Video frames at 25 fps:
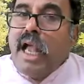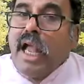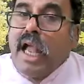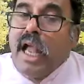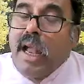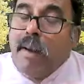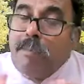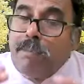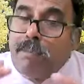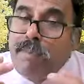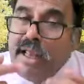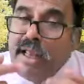
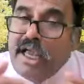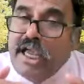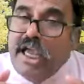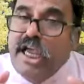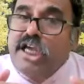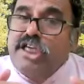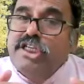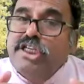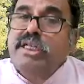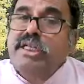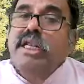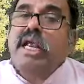
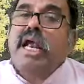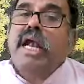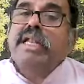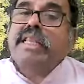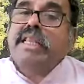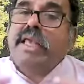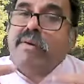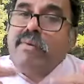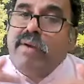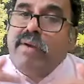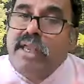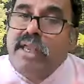Application and
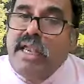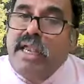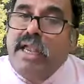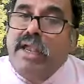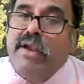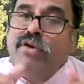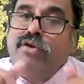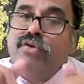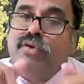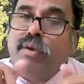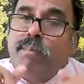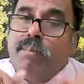the way
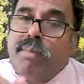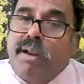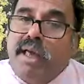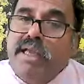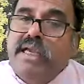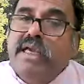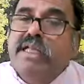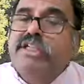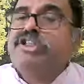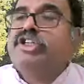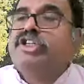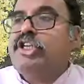you apply
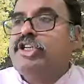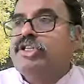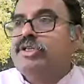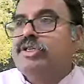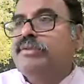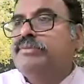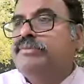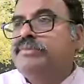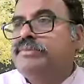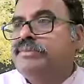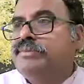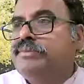can change,
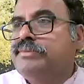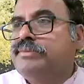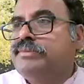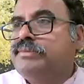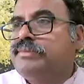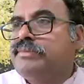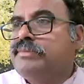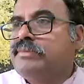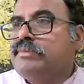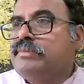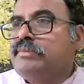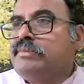
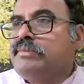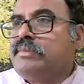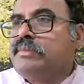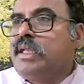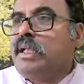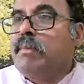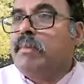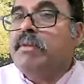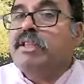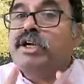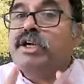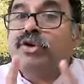
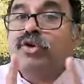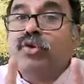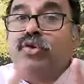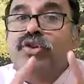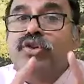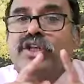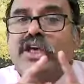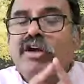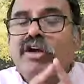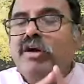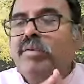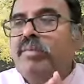but the
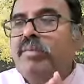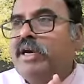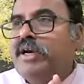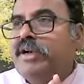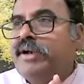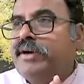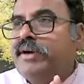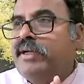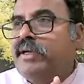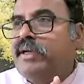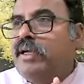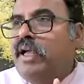truth cannot be
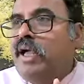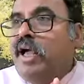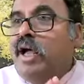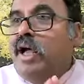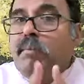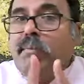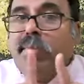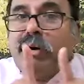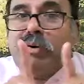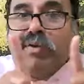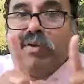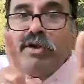altered.
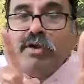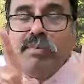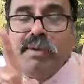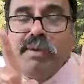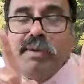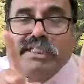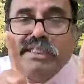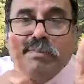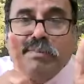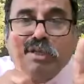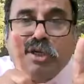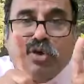But when you
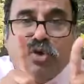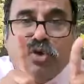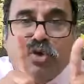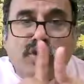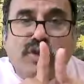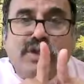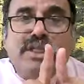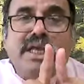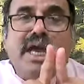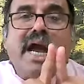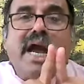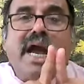mix up the
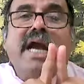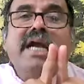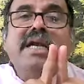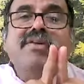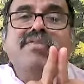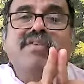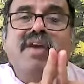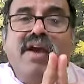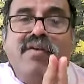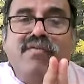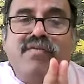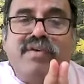truth and the
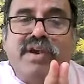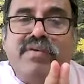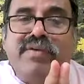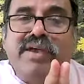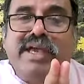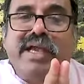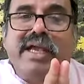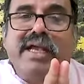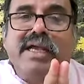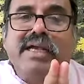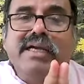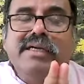way of
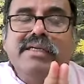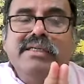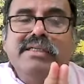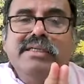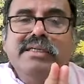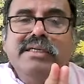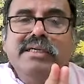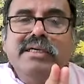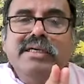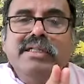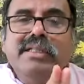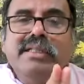living,
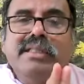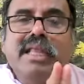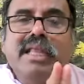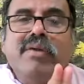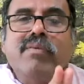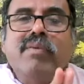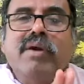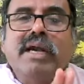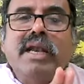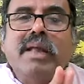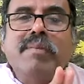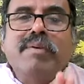
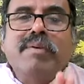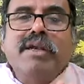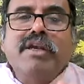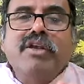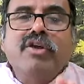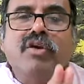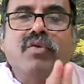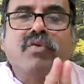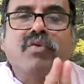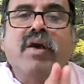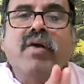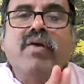then what will happen?
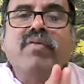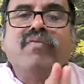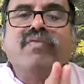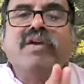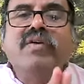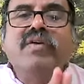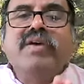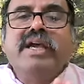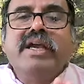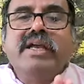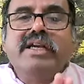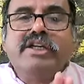Your way of
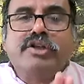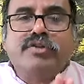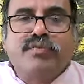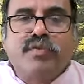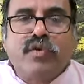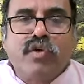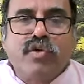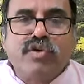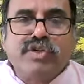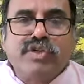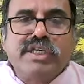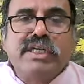living gets
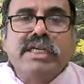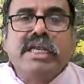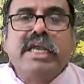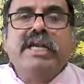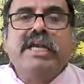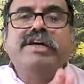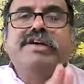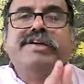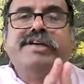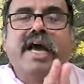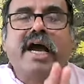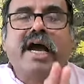frozen
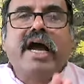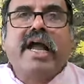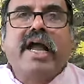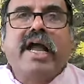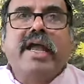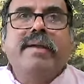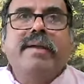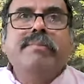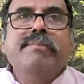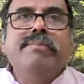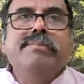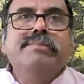in
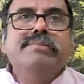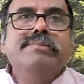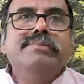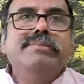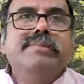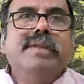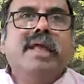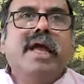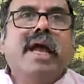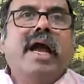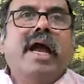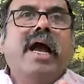time
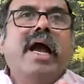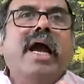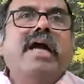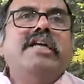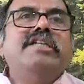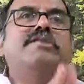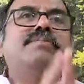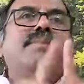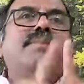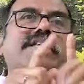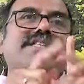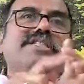and
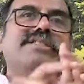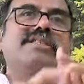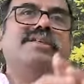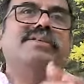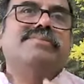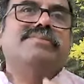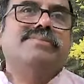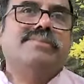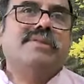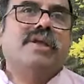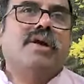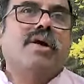space,
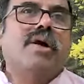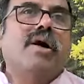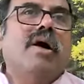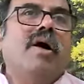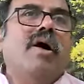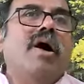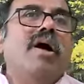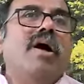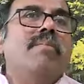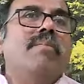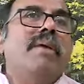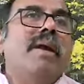
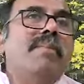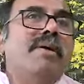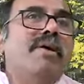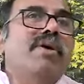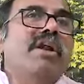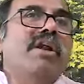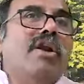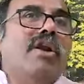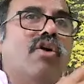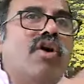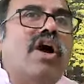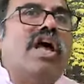or maybe
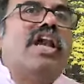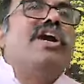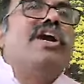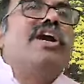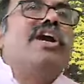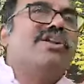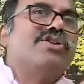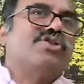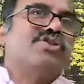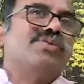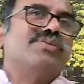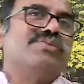even a locality
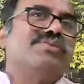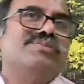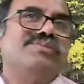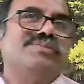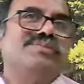also.